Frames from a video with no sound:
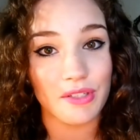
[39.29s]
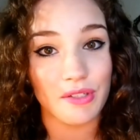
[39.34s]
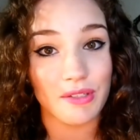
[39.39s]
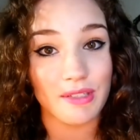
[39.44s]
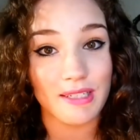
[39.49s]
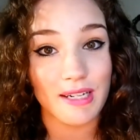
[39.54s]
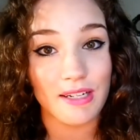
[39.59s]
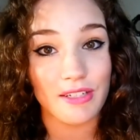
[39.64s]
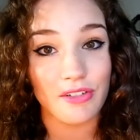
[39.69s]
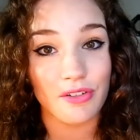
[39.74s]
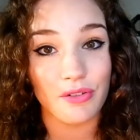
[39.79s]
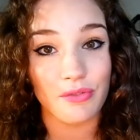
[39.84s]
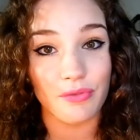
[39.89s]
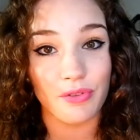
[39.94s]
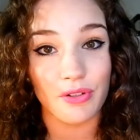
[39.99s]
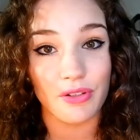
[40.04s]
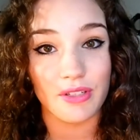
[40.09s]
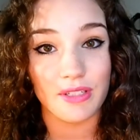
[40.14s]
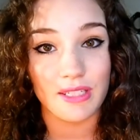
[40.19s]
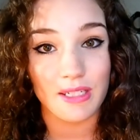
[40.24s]
so stay tuned
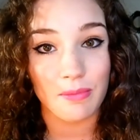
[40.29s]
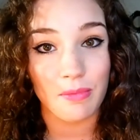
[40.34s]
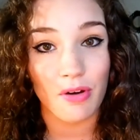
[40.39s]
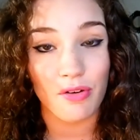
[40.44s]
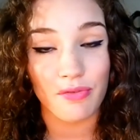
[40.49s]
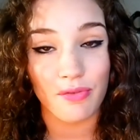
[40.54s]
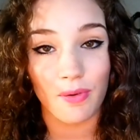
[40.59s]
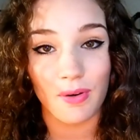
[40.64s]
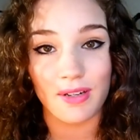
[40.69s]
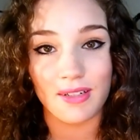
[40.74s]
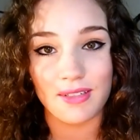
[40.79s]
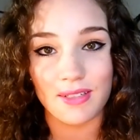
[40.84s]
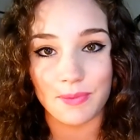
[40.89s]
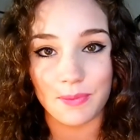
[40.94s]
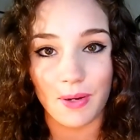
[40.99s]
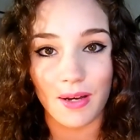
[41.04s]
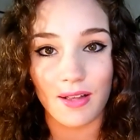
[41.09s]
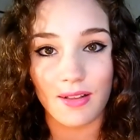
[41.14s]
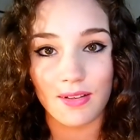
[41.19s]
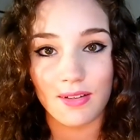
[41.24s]
for the demo for it as
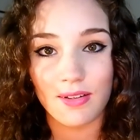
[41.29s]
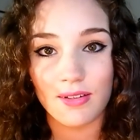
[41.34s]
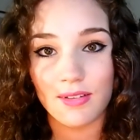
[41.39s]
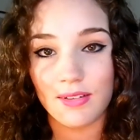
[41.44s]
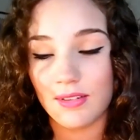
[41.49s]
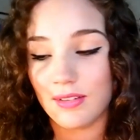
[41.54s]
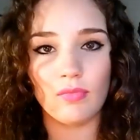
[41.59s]
well.